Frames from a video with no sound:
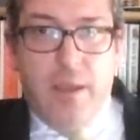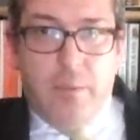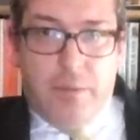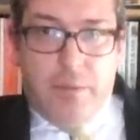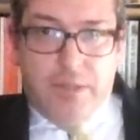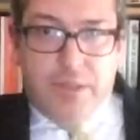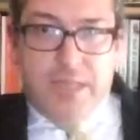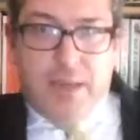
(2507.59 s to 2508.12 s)

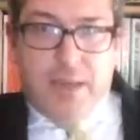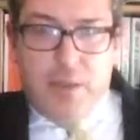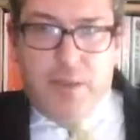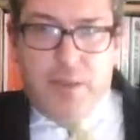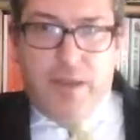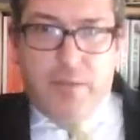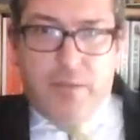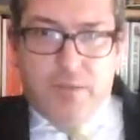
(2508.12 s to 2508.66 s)
But the second
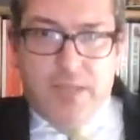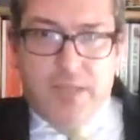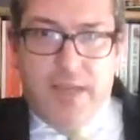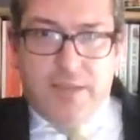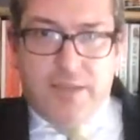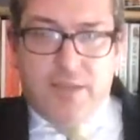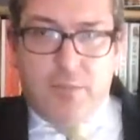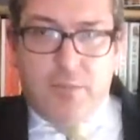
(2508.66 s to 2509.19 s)
thing I would say
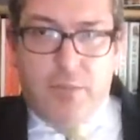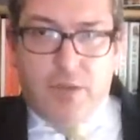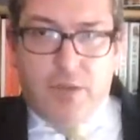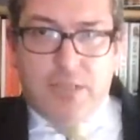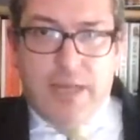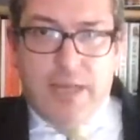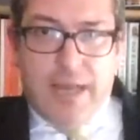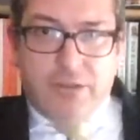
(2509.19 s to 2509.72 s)
is that
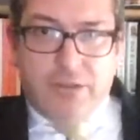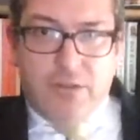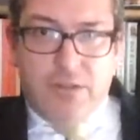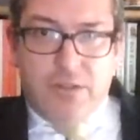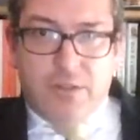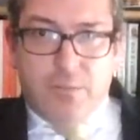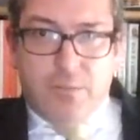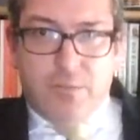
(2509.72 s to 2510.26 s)

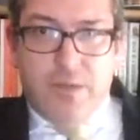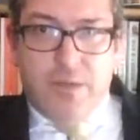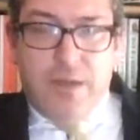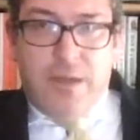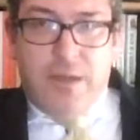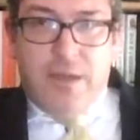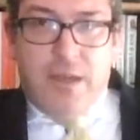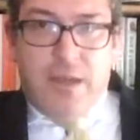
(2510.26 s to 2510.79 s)
multilateralism
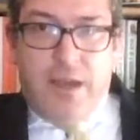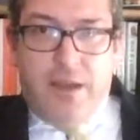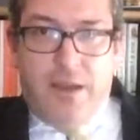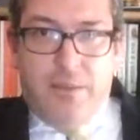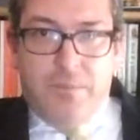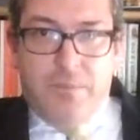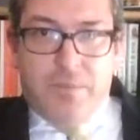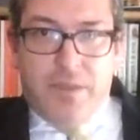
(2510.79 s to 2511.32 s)

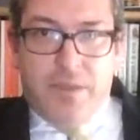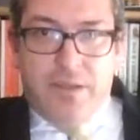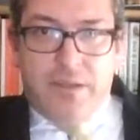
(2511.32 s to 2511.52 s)
um,